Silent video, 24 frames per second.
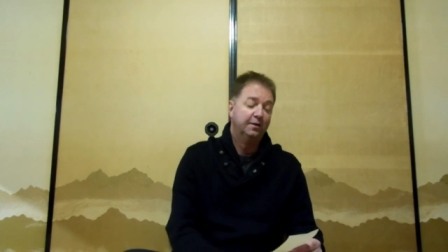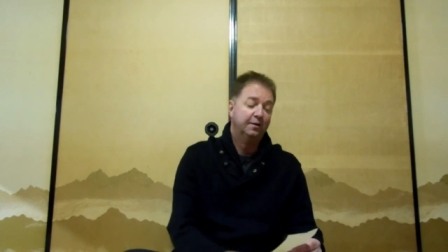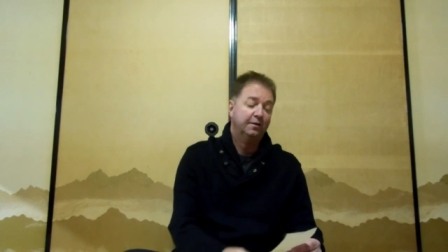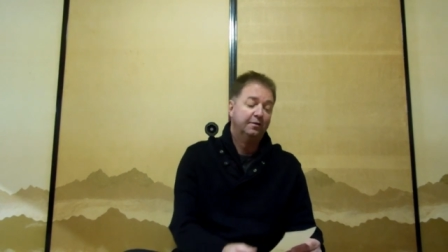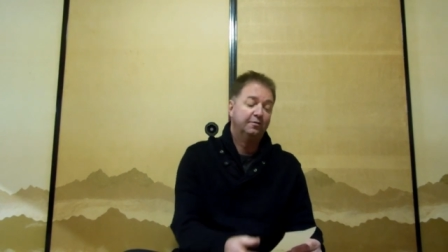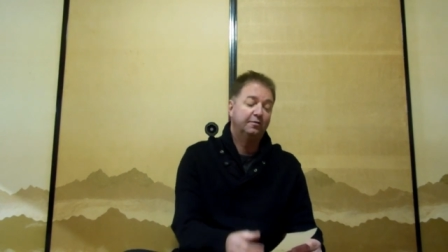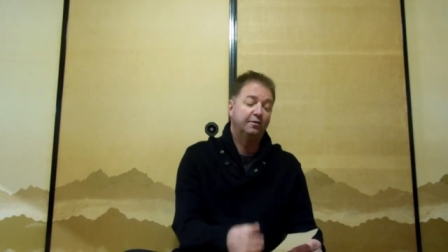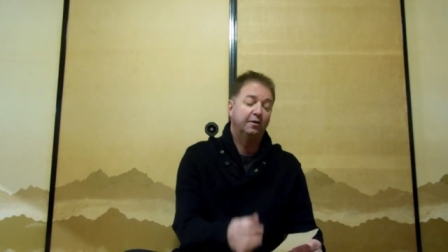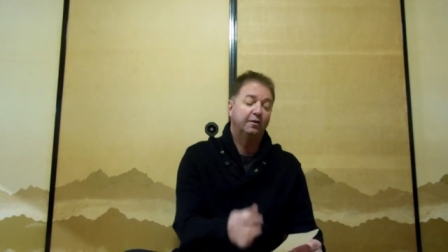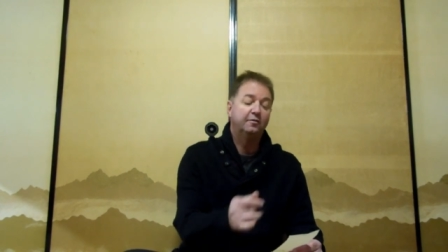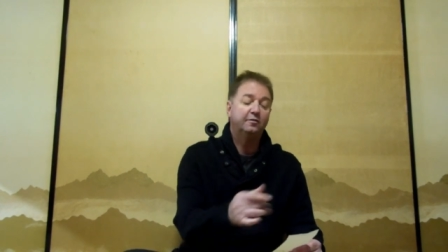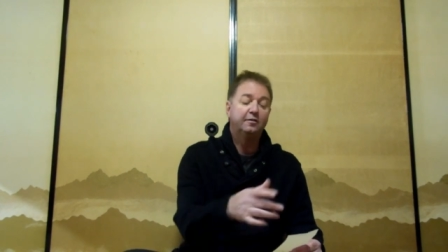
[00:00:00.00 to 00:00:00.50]

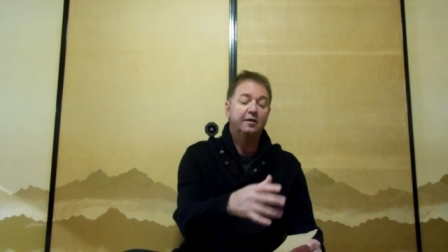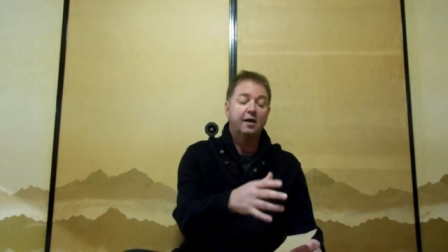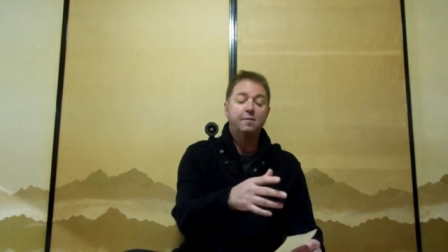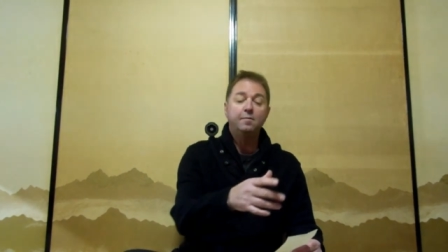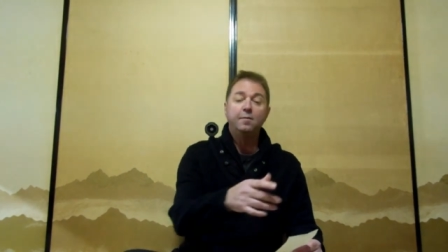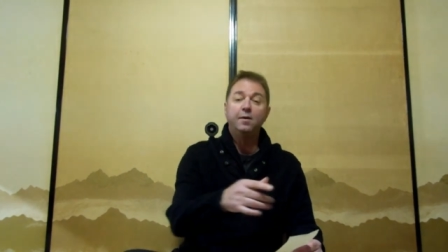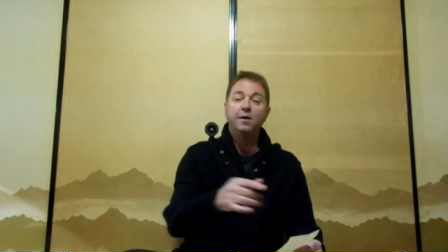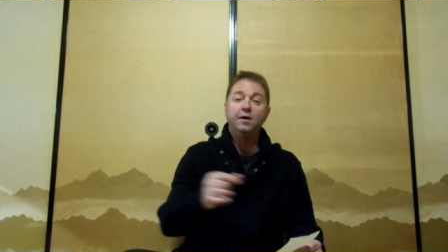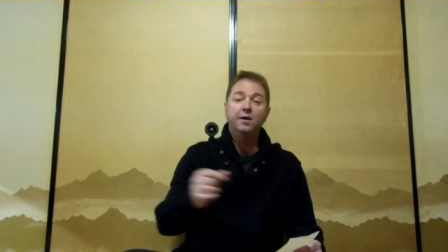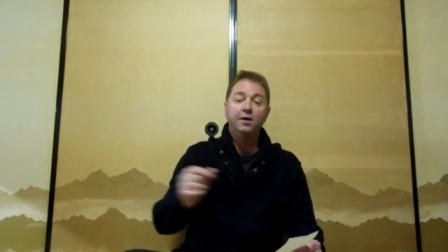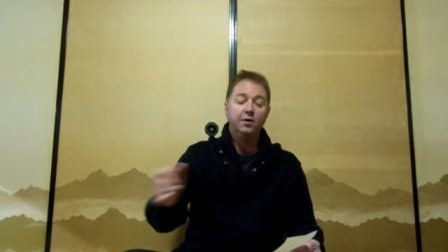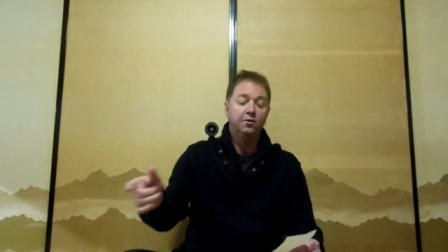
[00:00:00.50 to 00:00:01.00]
so same
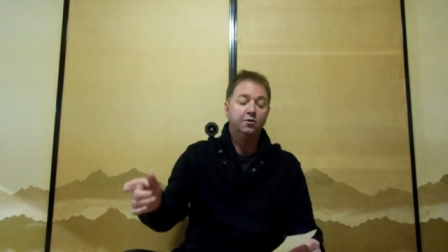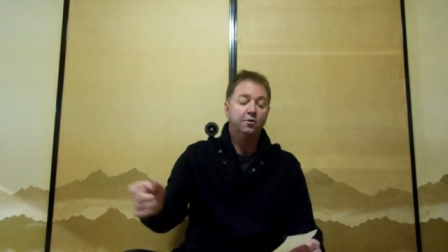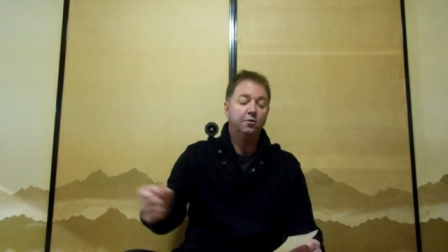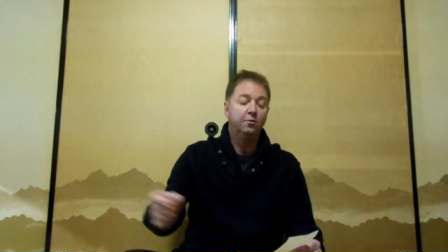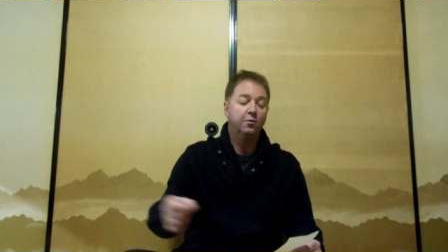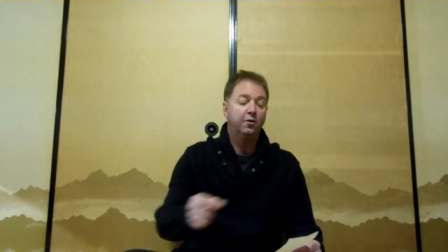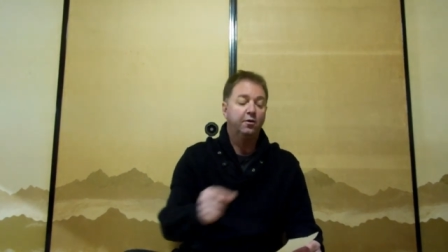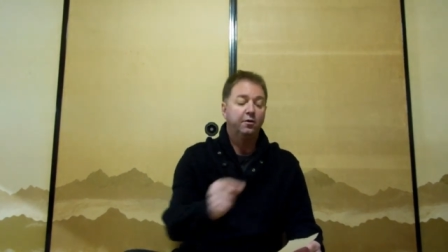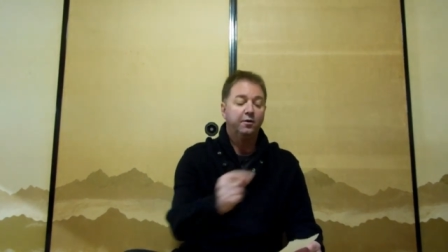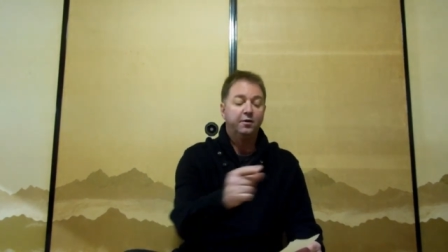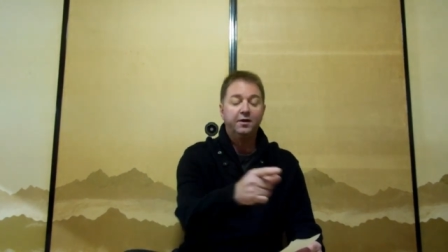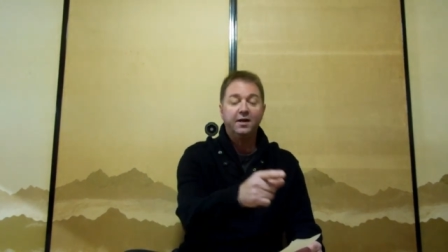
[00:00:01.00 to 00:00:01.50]
meaning, new
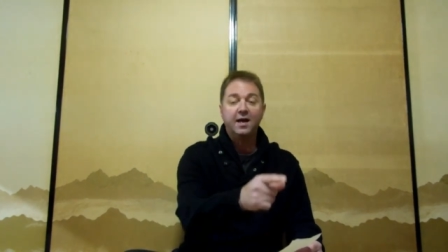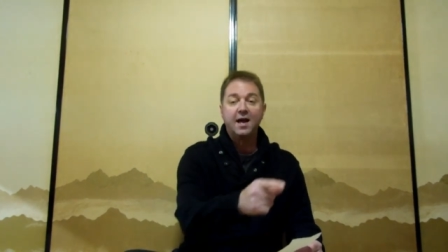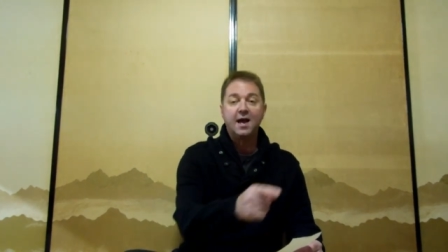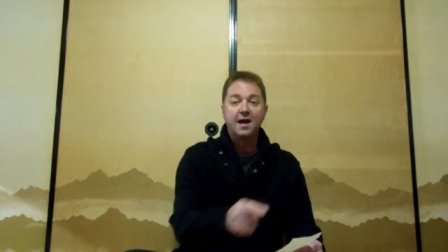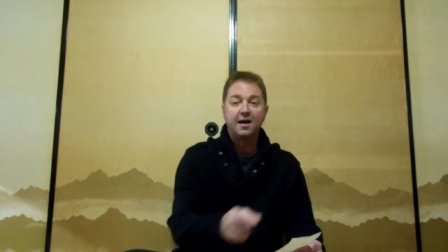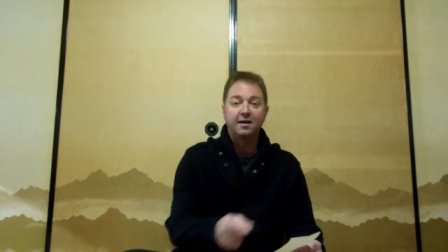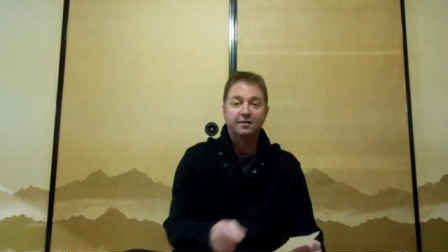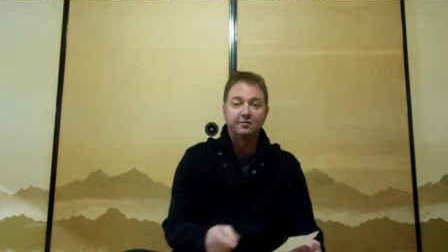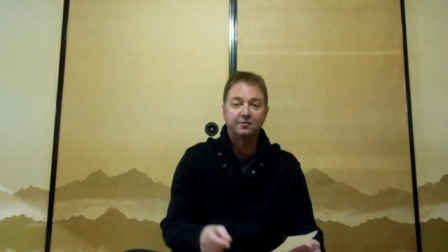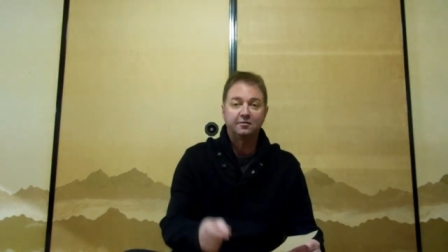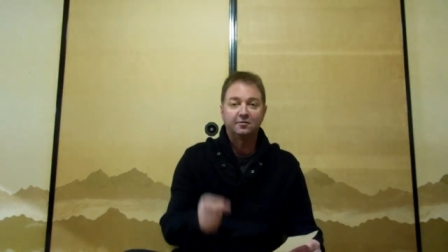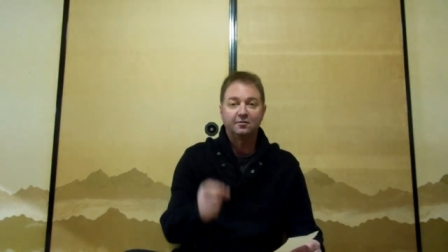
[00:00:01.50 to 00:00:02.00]
word,
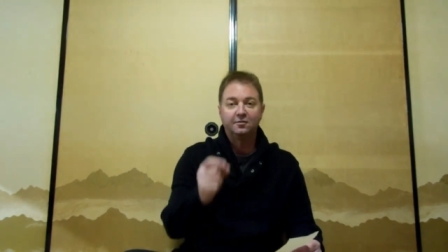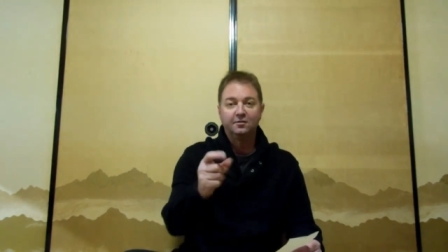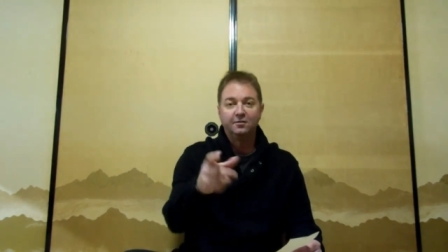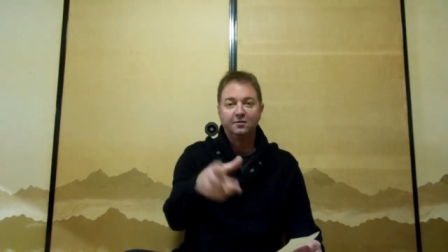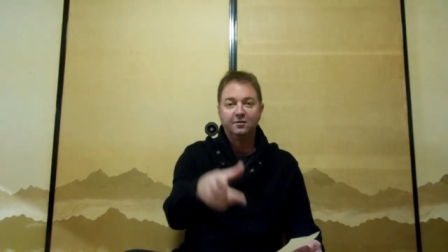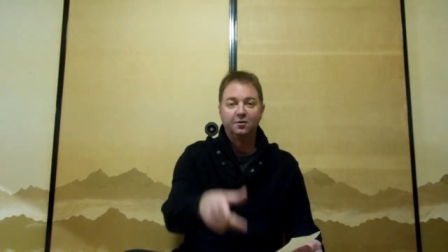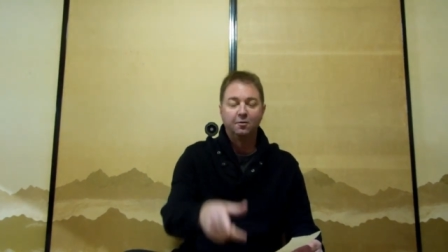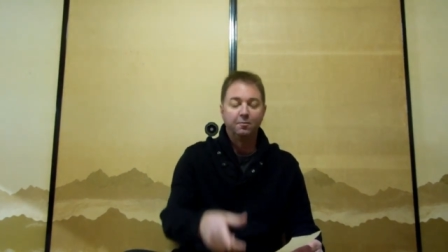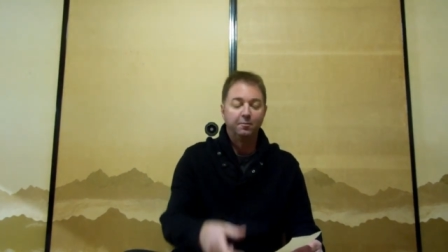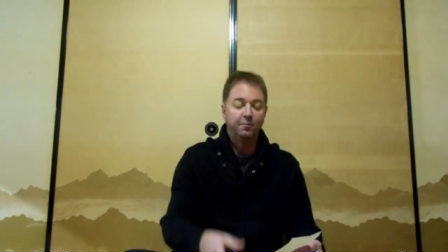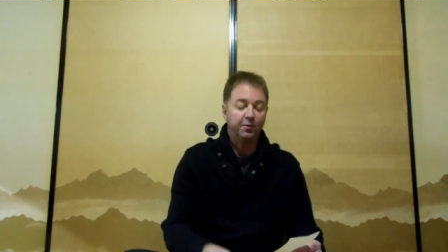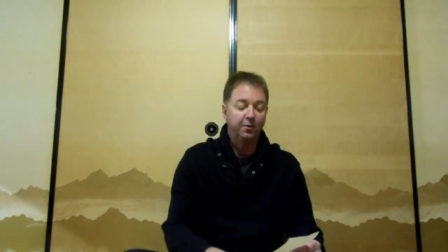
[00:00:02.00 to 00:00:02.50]
gas,
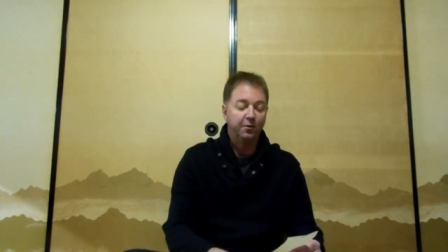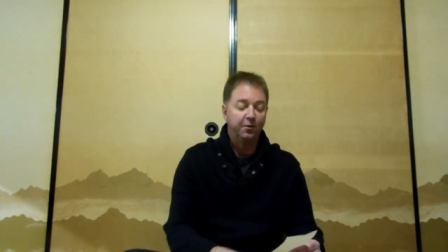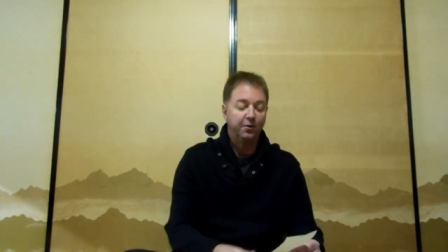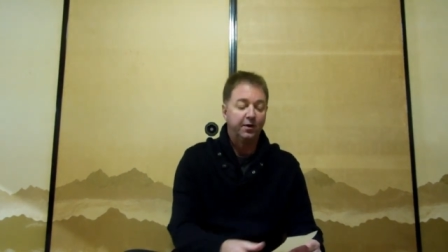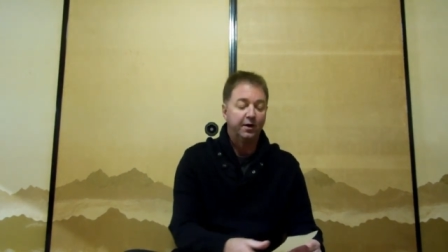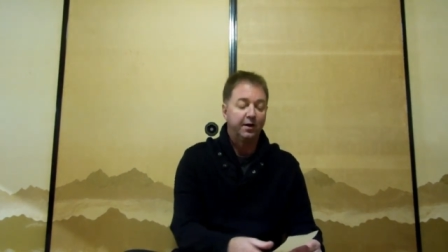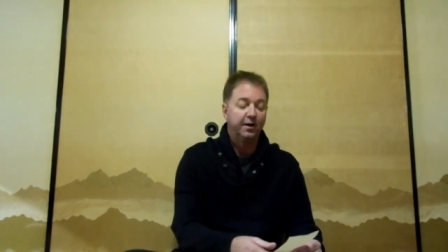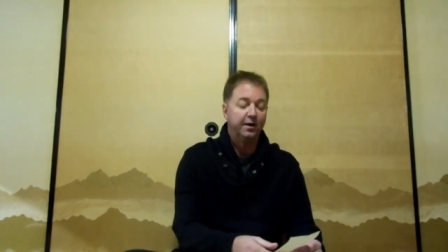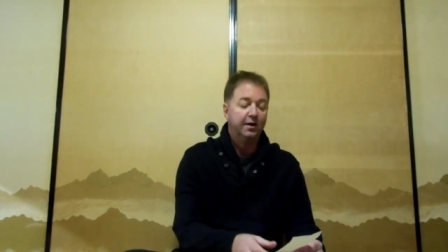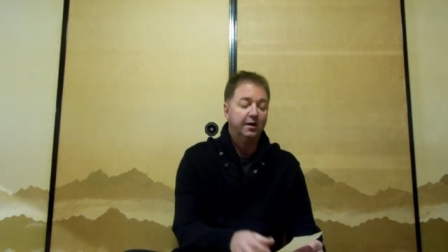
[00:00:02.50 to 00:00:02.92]
computer,